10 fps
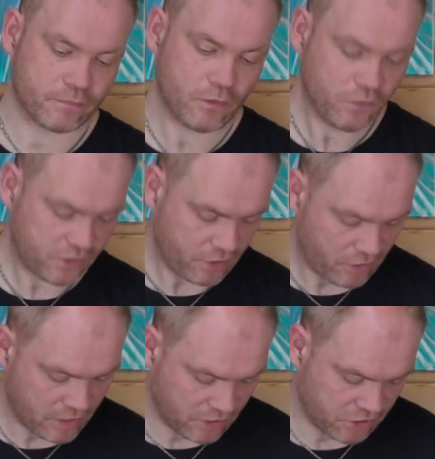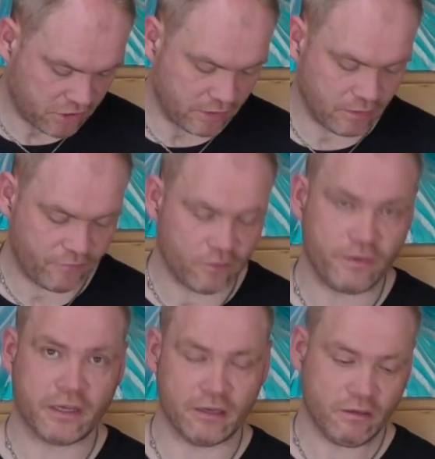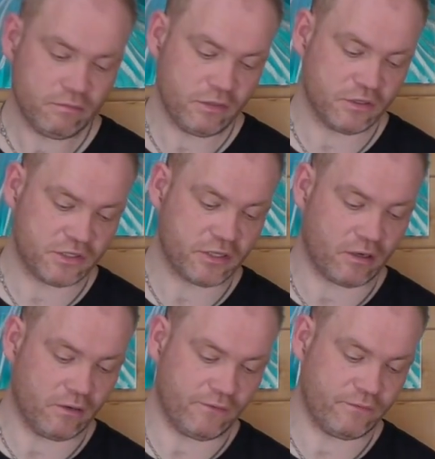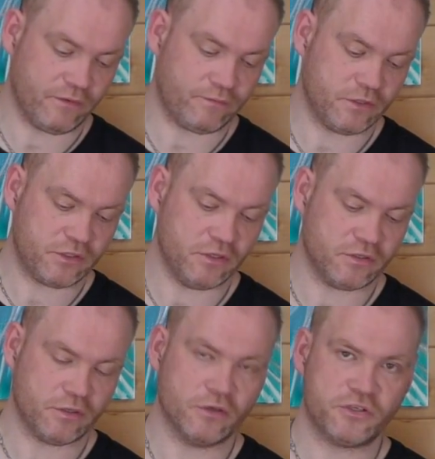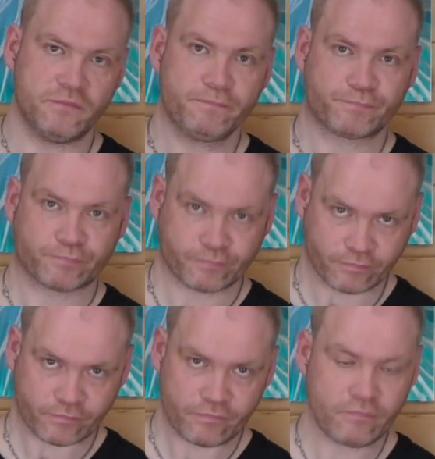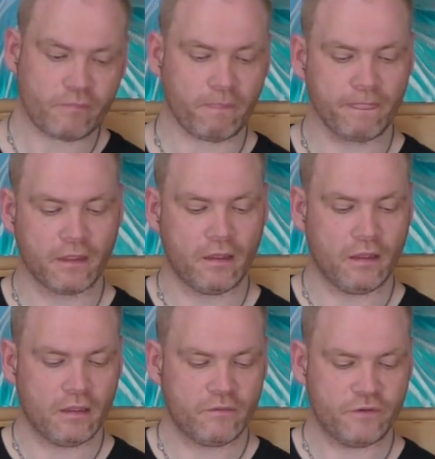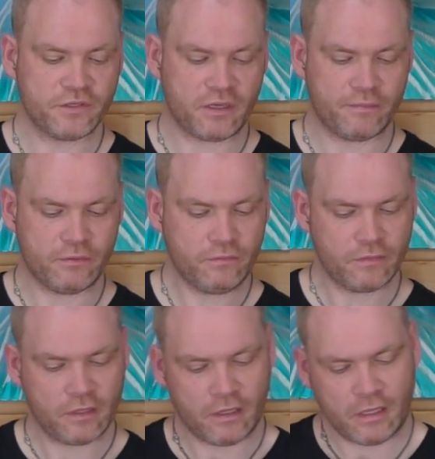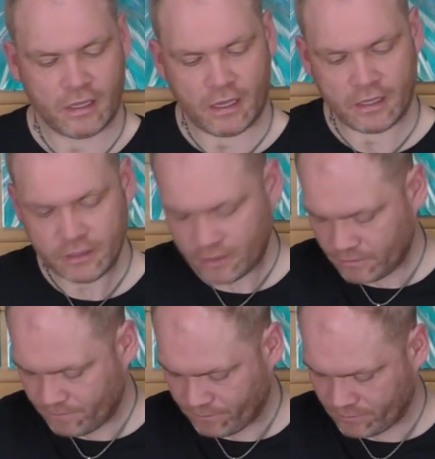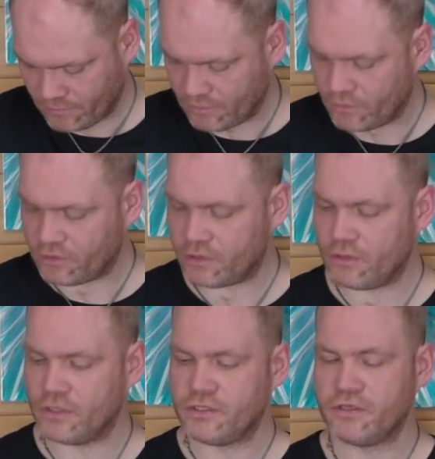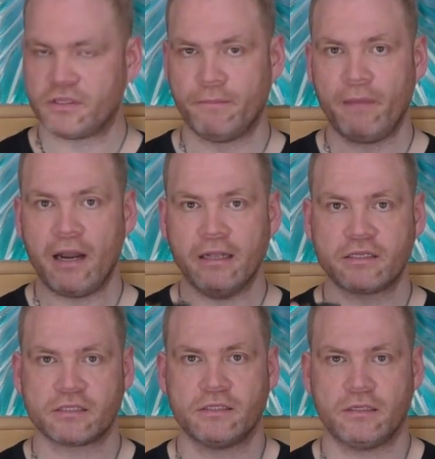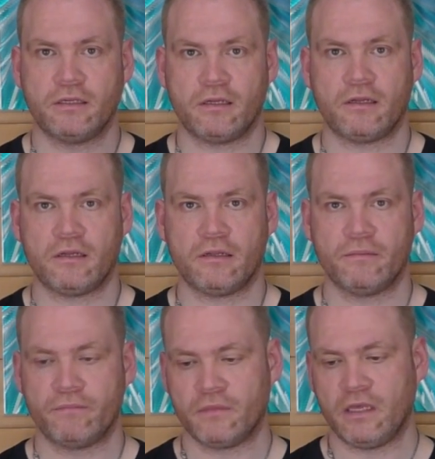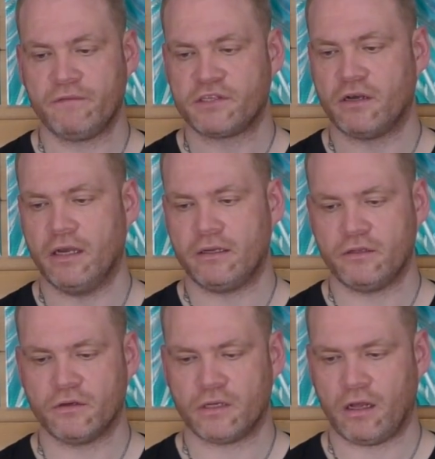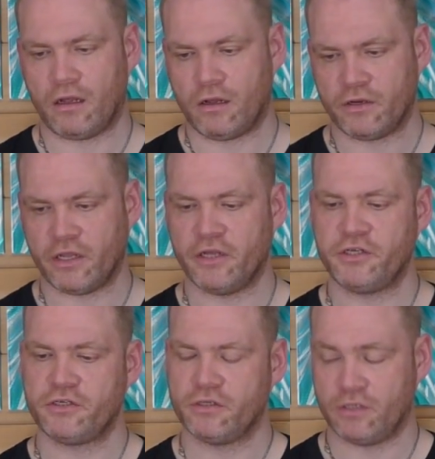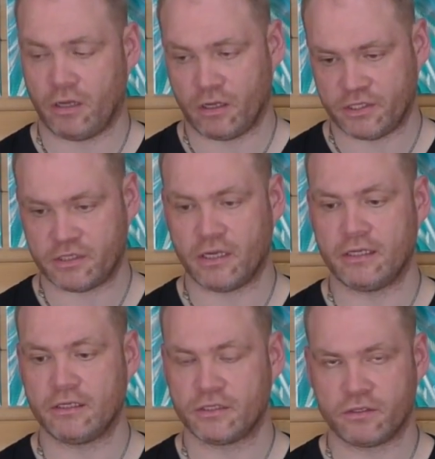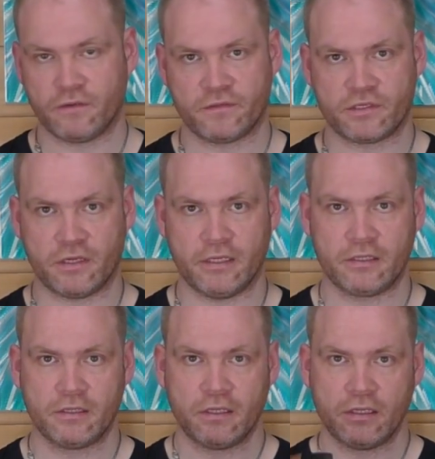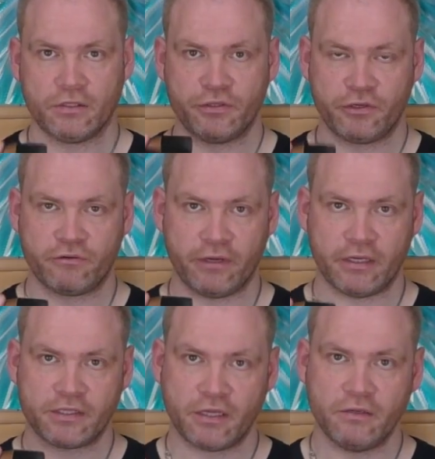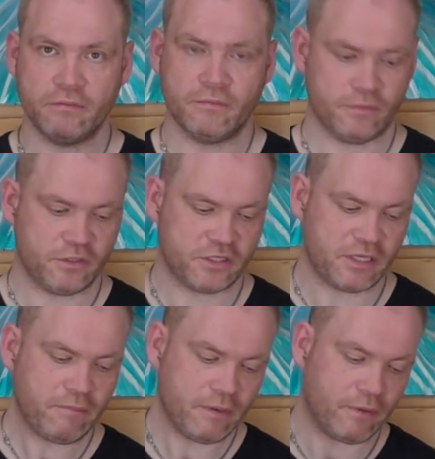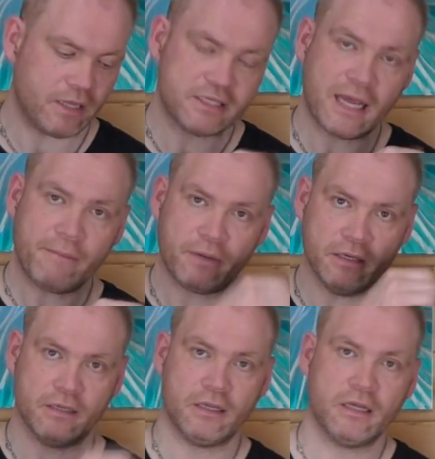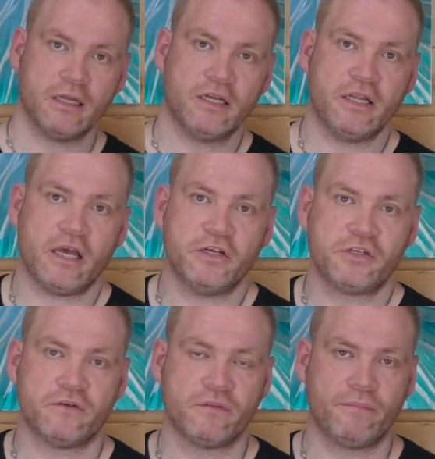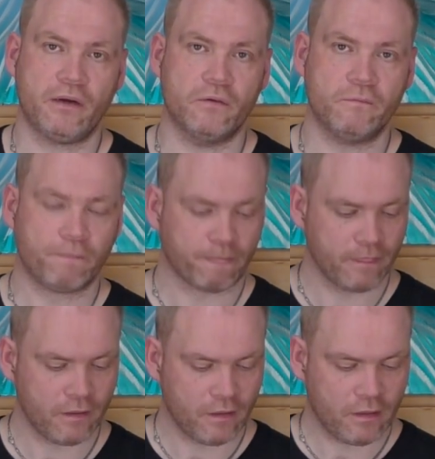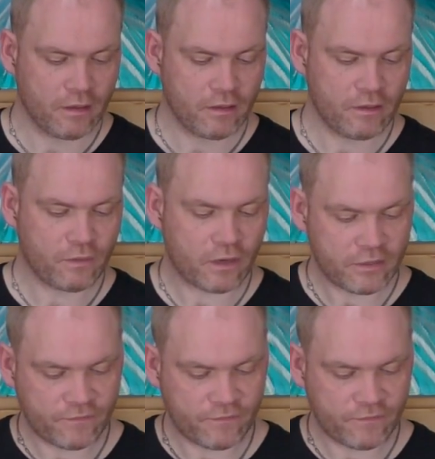Also, you can actually, if you're a beginner, you can start off with just using a cushion, for example. And what you do is use the mallet. Either side, you've got the hard side and the soft side to create the tone, simply by tapping the edge of the bowl. Now, what I